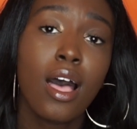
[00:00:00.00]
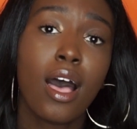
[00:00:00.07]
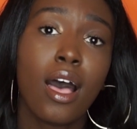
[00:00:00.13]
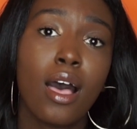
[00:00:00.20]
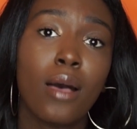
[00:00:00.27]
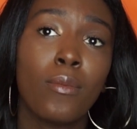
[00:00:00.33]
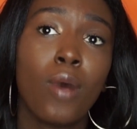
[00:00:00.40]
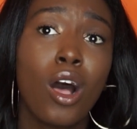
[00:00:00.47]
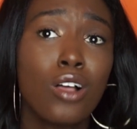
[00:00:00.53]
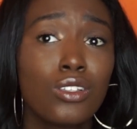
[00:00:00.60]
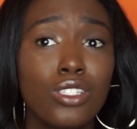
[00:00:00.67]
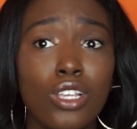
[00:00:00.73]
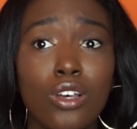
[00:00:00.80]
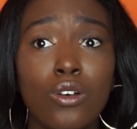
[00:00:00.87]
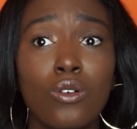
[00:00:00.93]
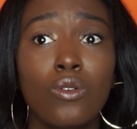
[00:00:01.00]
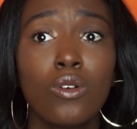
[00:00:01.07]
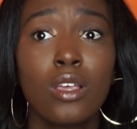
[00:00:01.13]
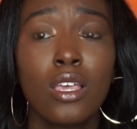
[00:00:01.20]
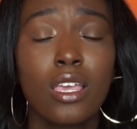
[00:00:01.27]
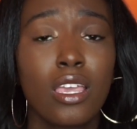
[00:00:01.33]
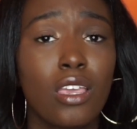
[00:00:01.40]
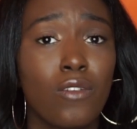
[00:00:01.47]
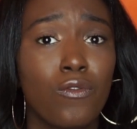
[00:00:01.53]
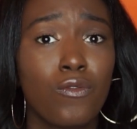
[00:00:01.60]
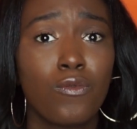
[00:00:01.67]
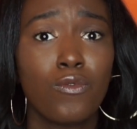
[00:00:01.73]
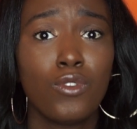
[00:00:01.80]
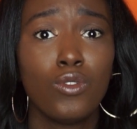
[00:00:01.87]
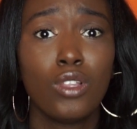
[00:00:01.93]
Also, if
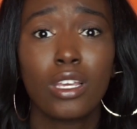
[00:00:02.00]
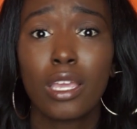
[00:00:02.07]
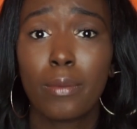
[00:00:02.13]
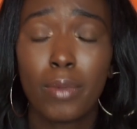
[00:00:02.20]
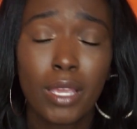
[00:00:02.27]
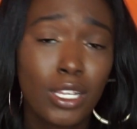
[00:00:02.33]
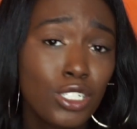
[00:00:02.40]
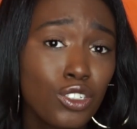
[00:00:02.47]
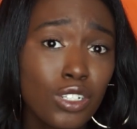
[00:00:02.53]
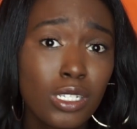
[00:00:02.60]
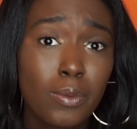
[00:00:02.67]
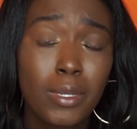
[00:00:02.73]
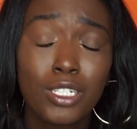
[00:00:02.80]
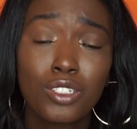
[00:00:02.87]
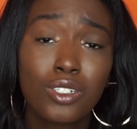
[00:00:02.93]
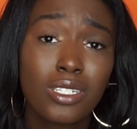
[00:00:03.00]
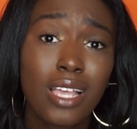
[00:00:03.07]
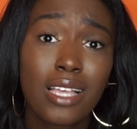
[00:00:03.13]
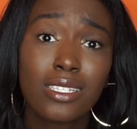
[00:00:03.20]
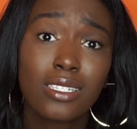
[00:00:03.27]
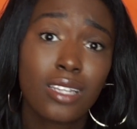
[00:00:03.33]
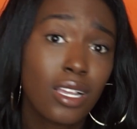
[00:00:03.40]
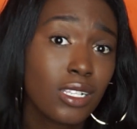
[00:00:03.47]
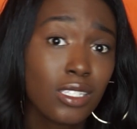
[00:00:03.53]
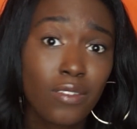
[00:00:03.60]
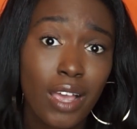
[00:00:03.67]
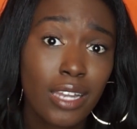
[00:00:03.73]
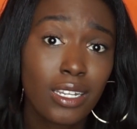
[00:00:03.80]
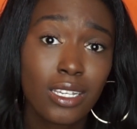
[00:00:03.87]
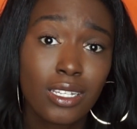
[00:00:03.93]
you look at Pinterest has tons of
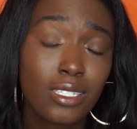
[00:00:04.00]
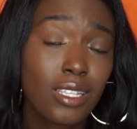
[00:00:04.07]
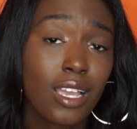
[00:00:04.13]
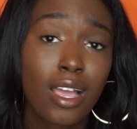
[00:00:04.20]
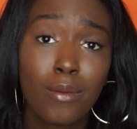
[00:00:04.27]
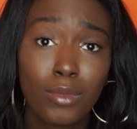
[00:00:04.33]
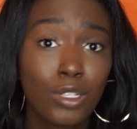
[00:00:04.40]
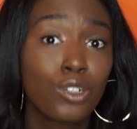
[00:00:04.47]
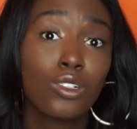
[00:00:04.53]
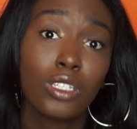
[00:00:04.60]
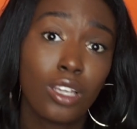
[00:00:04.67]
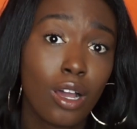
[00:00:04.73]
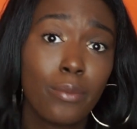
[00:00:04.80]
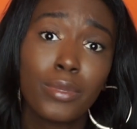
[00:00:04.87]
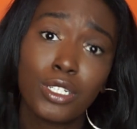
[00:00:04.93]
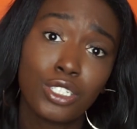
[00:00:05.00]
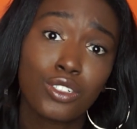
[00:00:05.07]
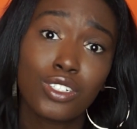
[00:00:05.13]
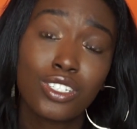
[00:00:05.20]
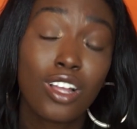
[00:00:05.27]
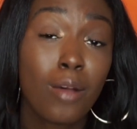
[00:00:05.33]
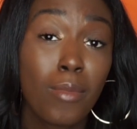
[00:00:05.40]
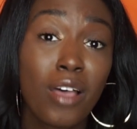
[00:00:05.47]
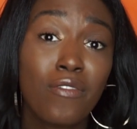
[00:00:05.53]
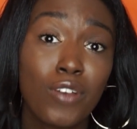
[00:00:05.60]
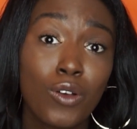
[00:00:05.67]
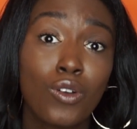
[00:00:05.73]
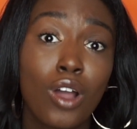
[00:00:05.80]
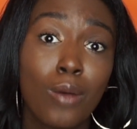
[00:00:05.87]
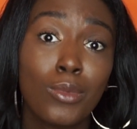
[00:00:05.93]
ideas. Like I'm literally on Pinterest on my
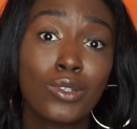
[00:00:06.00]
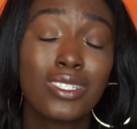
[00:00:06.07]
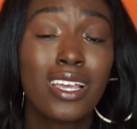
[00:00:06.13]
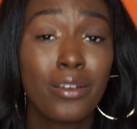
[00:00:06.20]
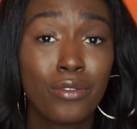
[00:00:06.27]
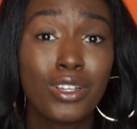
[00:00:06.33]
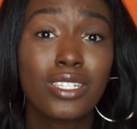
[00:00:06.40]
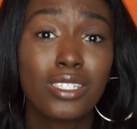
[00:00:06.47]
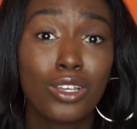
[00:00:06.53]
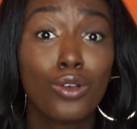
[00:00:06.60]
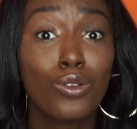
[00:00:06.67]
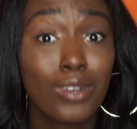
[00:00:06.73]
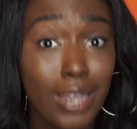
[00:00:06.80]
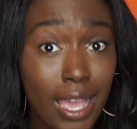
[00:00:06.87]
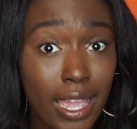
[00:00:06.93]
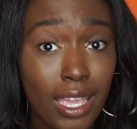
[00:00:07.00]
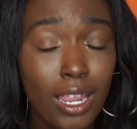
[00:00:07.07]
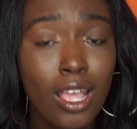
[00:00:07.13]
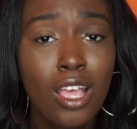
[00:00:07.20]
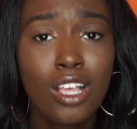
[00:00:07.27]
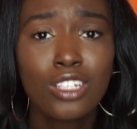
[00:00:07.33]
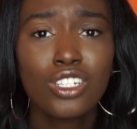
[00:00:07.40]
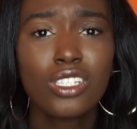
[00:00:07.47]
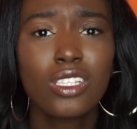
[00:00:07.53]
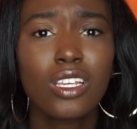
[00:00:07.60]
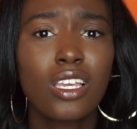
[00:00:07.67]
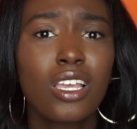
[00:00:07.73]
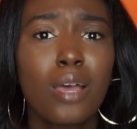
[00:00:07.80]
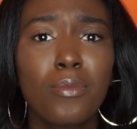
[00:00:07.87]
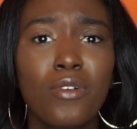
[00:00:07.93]
phone almost every single night, just
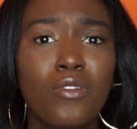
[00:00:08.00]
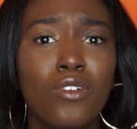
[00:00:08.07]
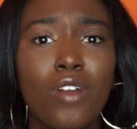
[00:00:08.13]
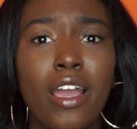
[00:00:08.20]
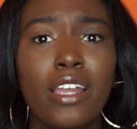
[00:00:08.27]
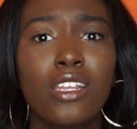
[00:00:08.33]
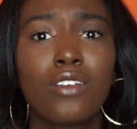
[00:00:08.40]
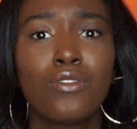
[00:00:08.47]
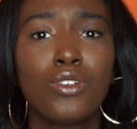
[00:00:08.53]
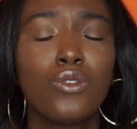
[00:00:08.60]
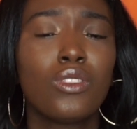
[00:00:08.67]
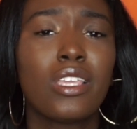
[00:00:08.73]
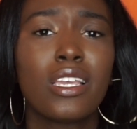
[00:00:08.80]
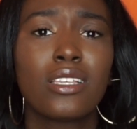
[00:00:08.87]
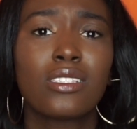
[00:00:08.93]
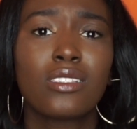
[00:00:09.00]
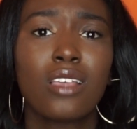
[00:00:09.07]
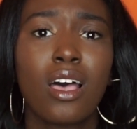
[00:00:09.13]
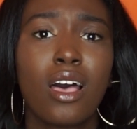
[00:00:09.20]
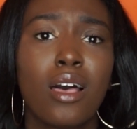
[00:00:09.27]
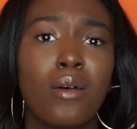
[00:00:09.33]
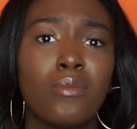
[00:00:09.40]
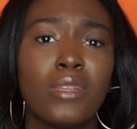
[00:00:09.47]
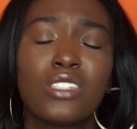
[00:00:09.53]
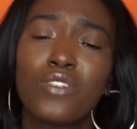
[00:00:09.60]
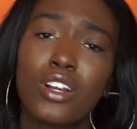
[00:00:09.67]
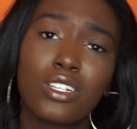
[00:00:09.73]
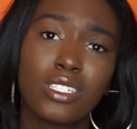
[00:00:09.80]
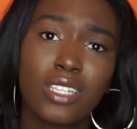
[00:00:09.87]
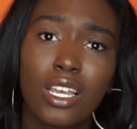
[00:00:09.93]
looking up a variety of new things as
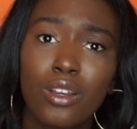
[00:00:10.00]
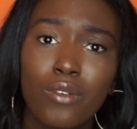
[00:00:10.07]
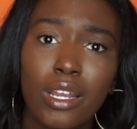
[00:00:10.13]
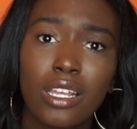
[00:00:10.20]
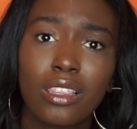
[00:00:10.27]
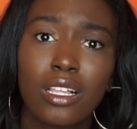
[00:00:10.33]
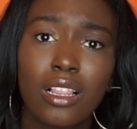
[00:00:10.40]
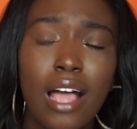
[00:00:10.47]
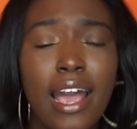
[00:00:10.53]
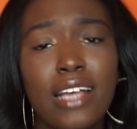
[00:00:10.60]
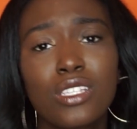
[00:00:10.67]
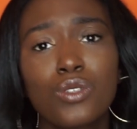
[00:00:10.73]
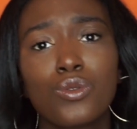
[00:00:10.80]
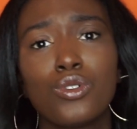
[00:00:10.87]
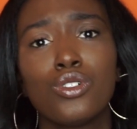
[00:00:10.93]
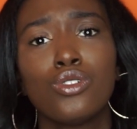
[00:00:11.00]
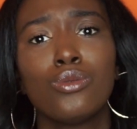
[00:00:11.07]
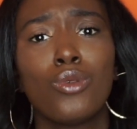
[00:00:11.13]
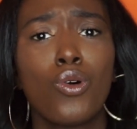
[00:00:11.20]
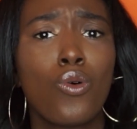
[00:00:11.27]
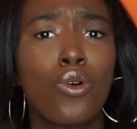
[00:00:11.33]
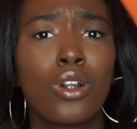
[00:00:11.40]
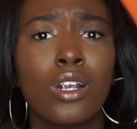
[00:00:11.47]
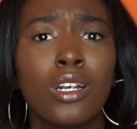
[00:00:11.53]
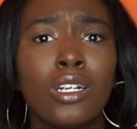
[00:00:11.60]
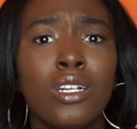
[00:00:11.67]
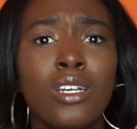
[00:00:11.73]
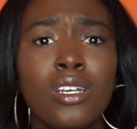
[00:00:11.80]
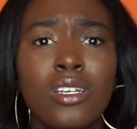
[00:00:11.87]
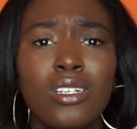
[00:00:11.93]
far as decorating the classroom,
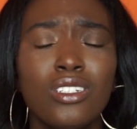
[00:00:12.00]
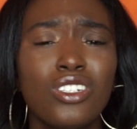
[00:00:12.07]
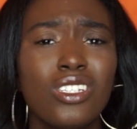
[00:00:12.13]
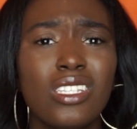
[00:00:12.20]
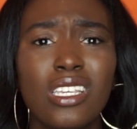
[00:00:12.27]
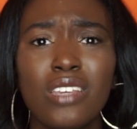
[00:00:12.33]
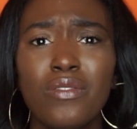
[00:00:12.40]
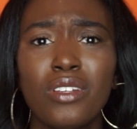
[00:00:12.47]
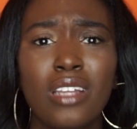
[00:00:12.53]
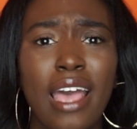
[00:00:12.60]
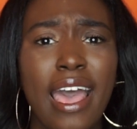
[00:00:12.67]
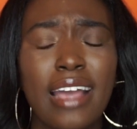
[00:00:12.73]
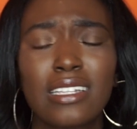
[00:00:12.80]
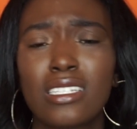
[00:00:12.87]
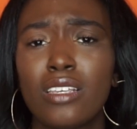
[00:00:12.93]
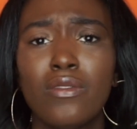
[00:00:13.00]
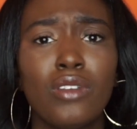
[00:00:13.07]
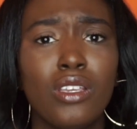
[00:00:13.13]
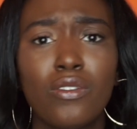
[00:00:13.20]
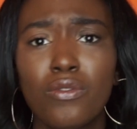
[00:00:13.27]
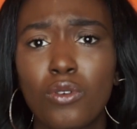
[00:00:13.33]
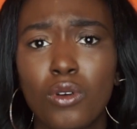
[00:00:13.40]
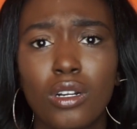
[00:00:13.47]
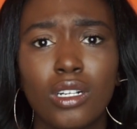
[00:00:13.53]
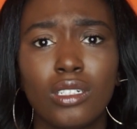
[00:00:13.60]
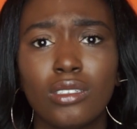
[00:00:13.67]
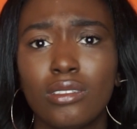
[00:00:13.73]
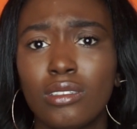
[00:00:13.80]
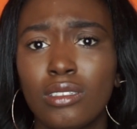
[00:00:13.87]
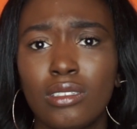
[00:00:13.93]
or just even an activity
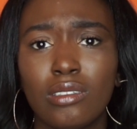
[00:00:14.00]
for